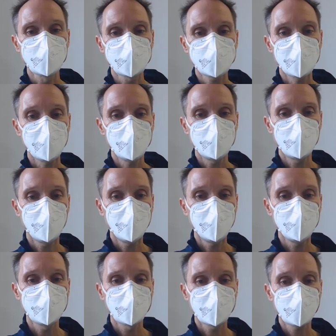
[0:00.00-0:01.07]
say
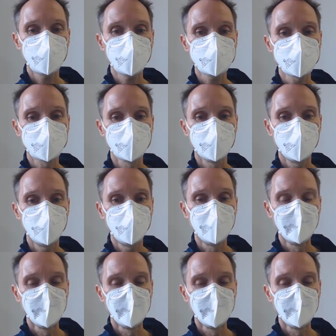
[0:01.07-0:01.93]
bind the customer